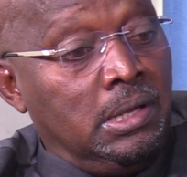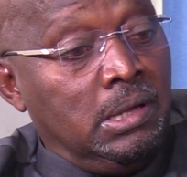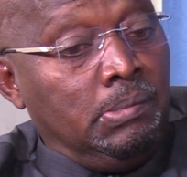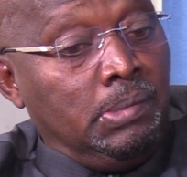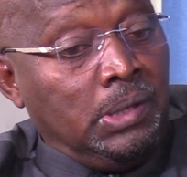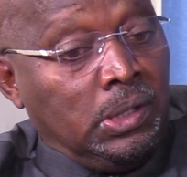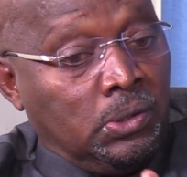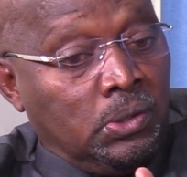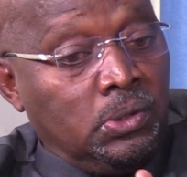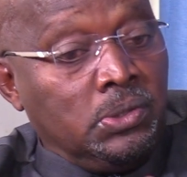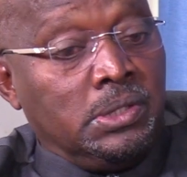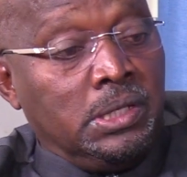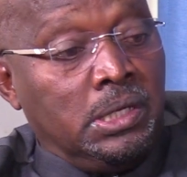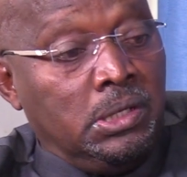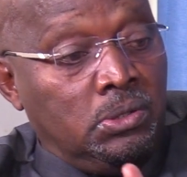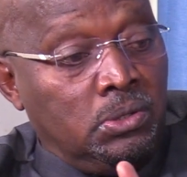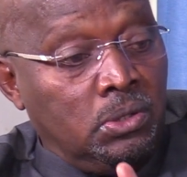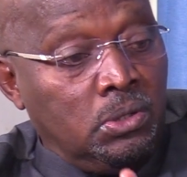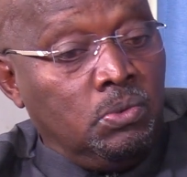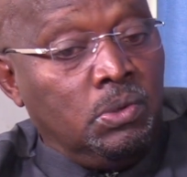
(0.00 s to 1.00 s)
because they
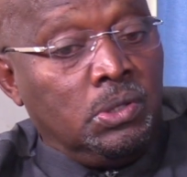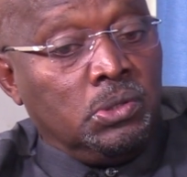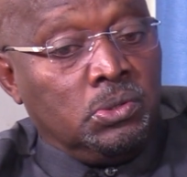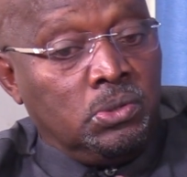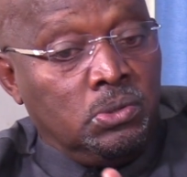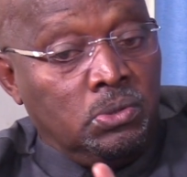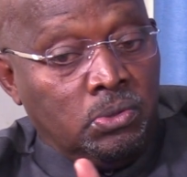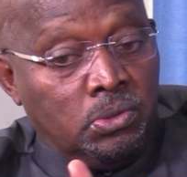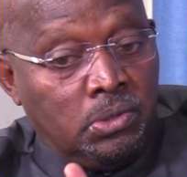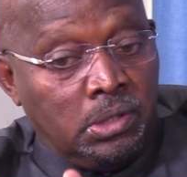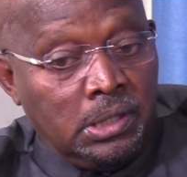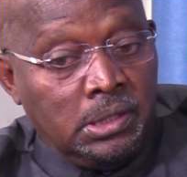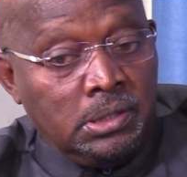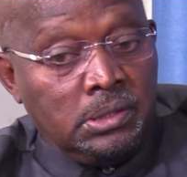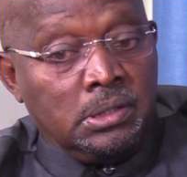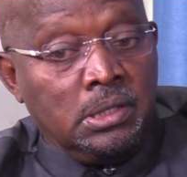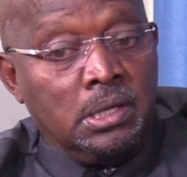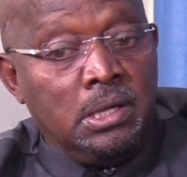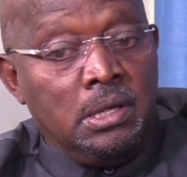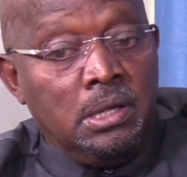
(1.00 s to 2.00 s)
don't want to do
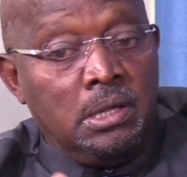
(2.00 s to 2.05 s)
things